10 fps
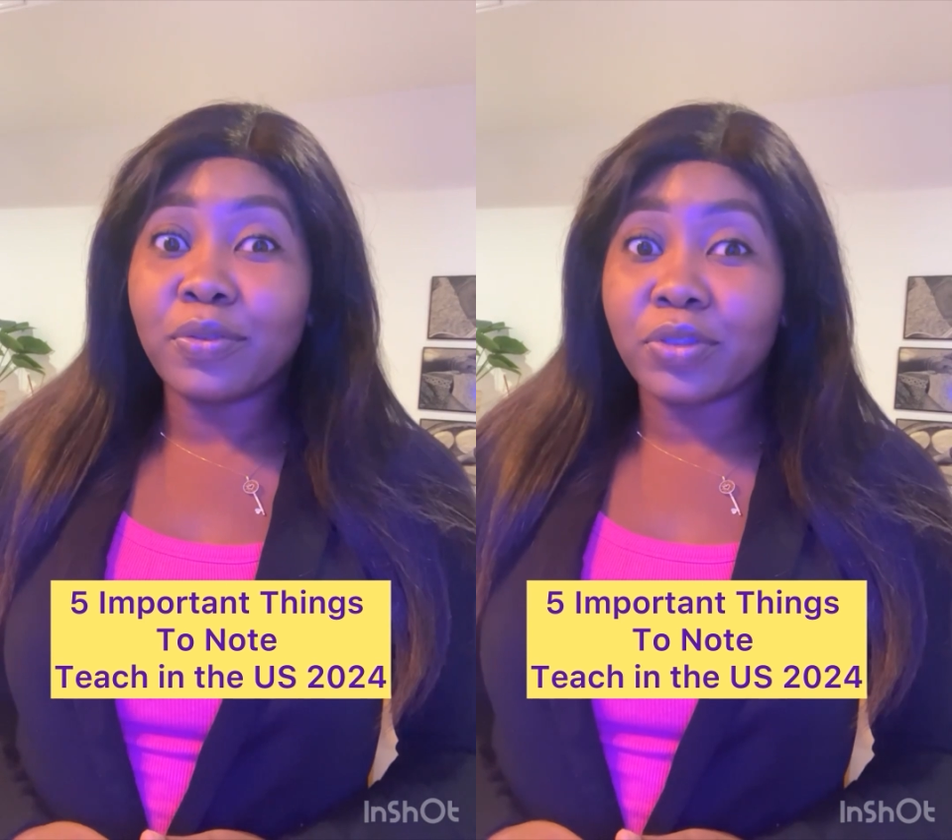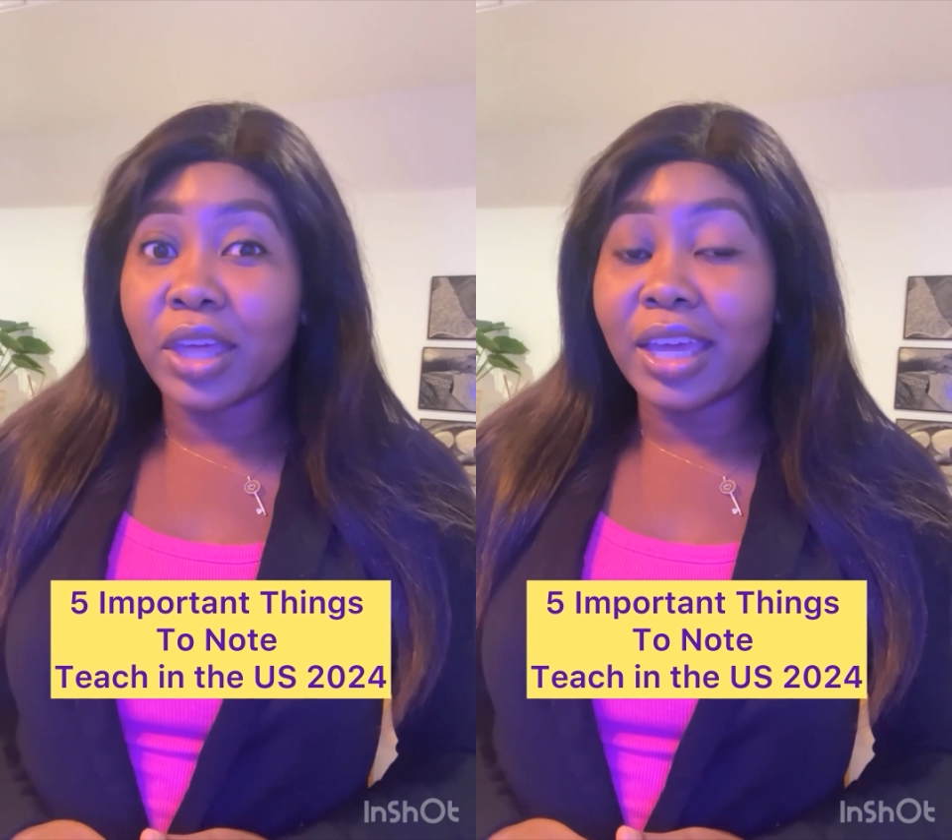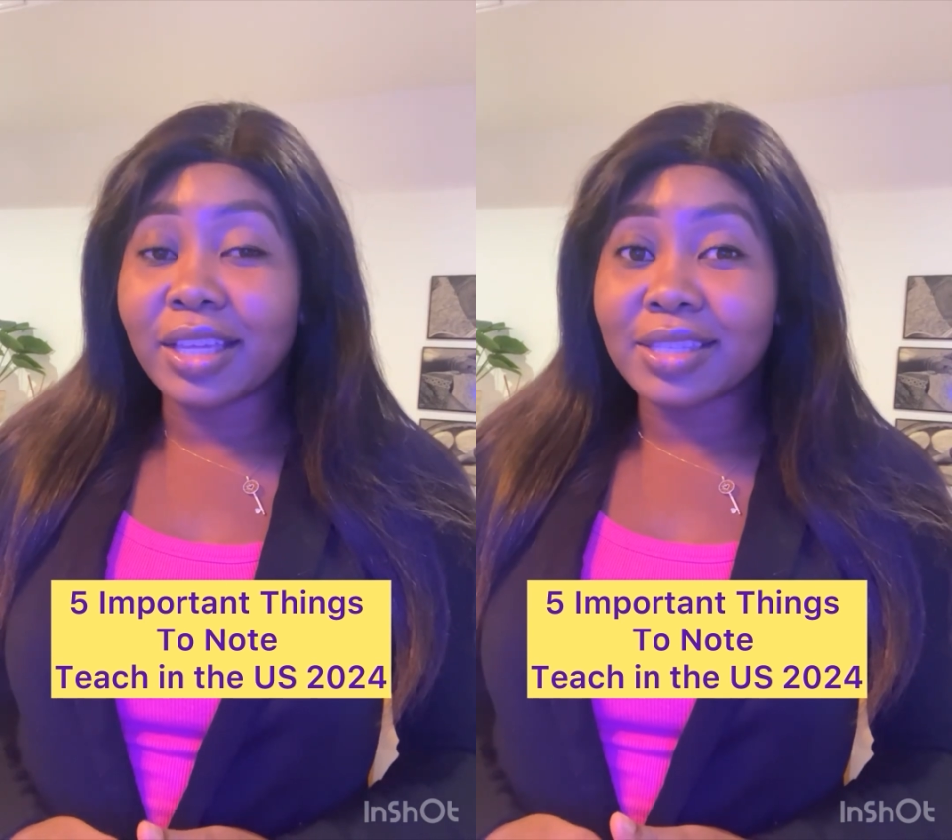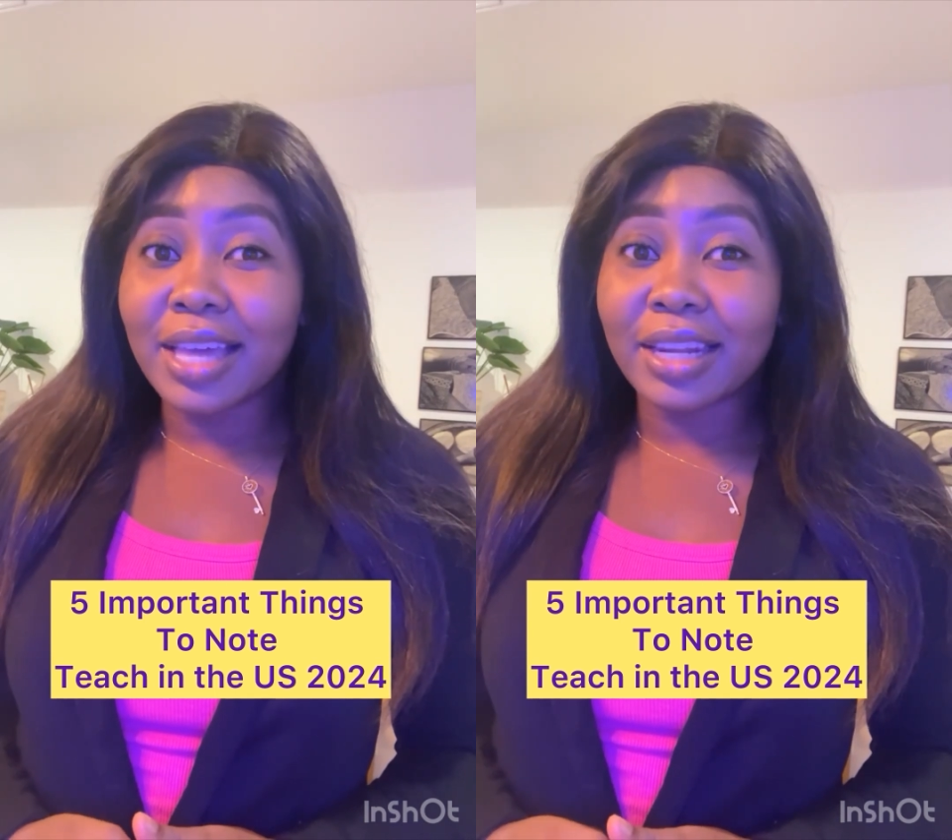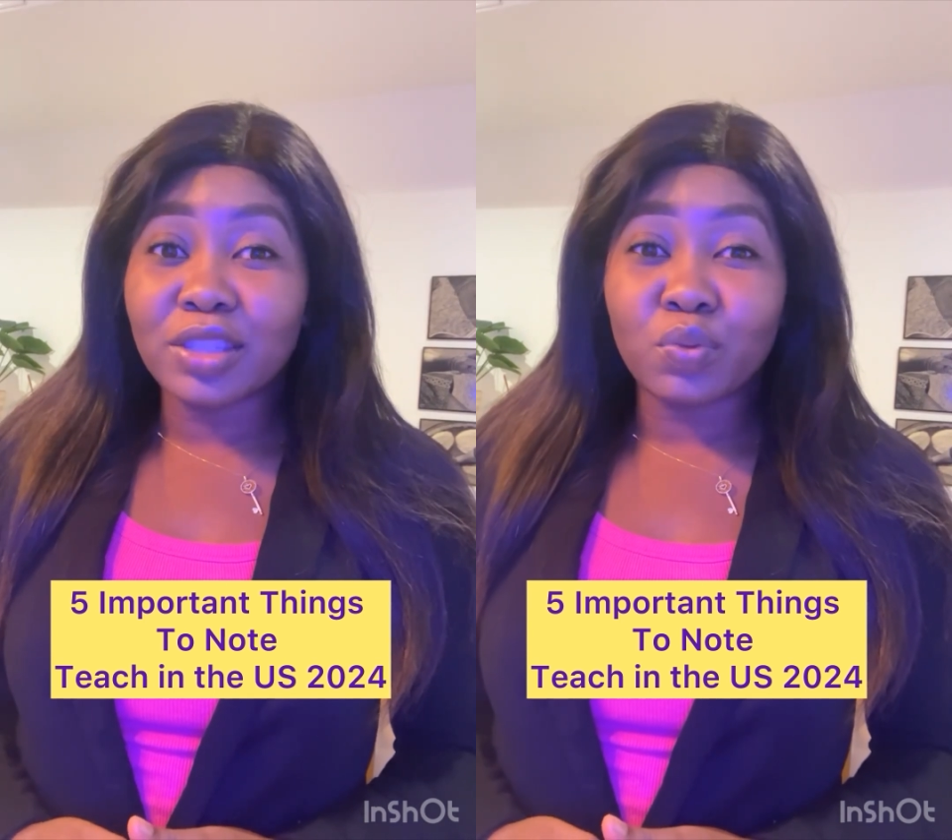things
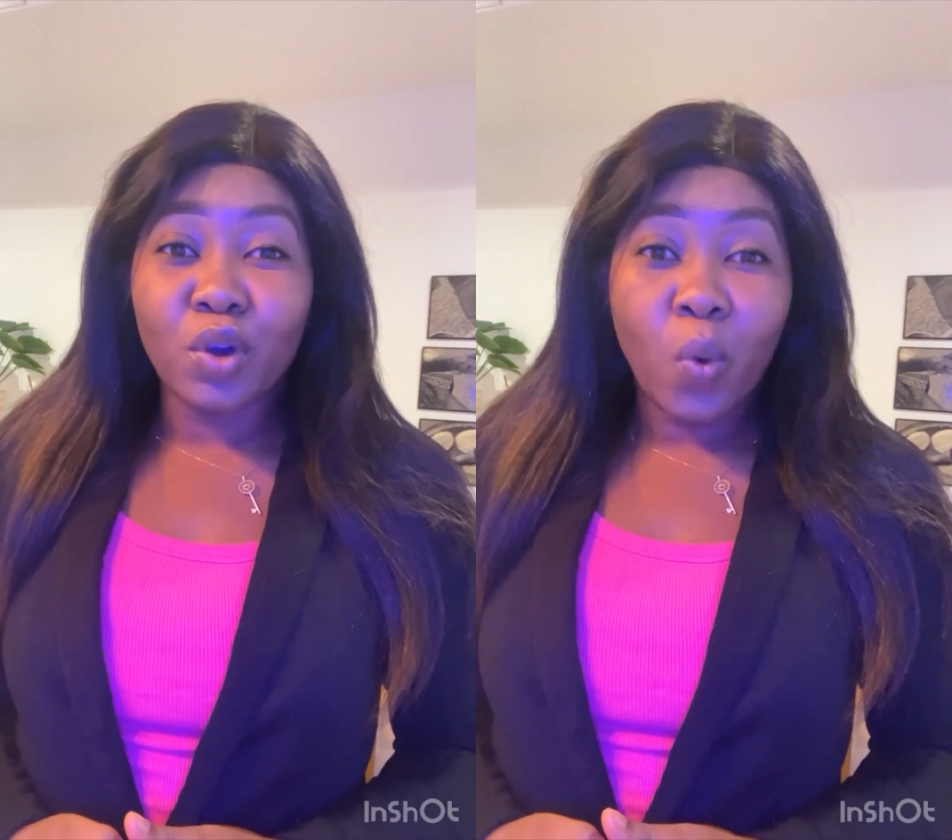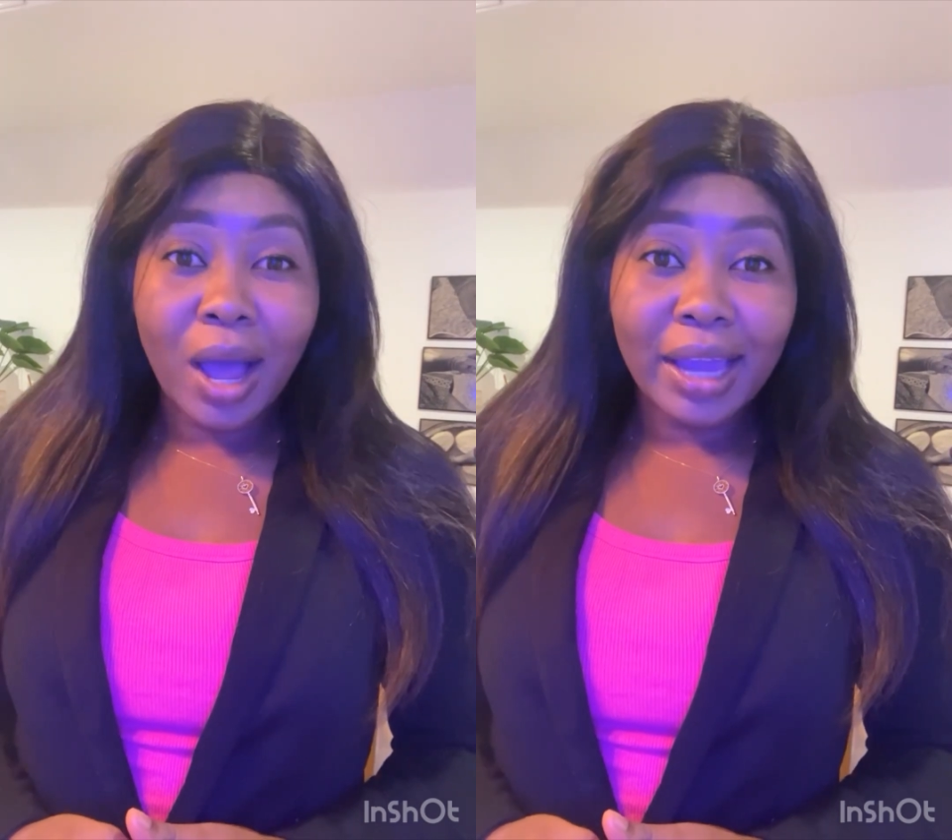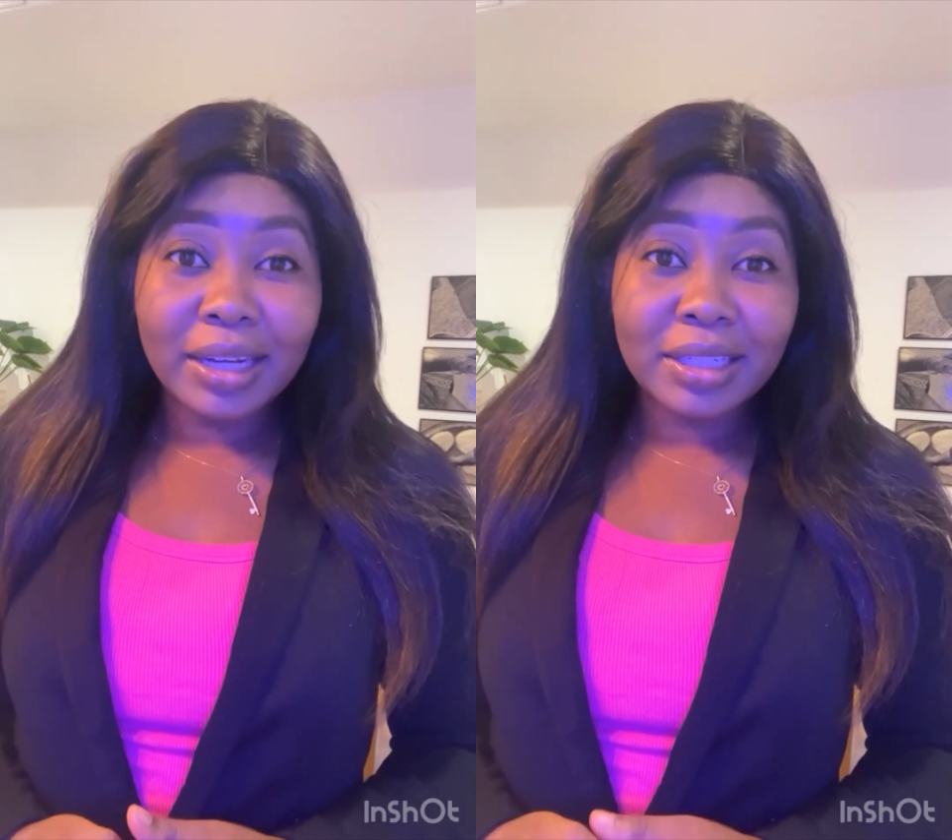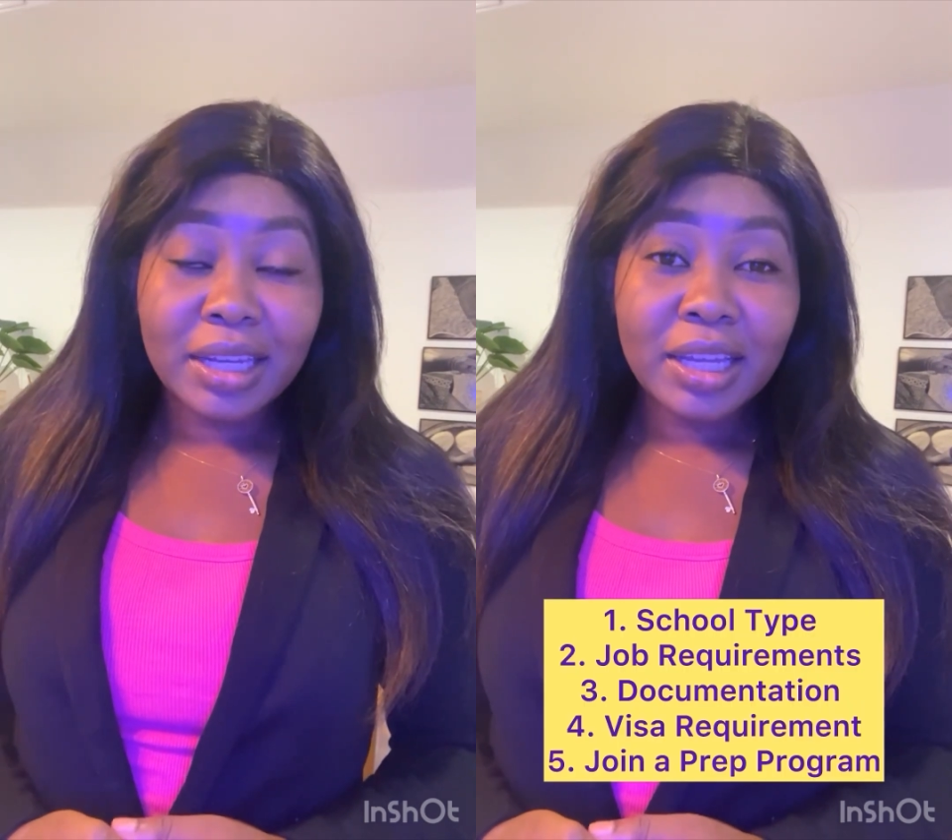that is required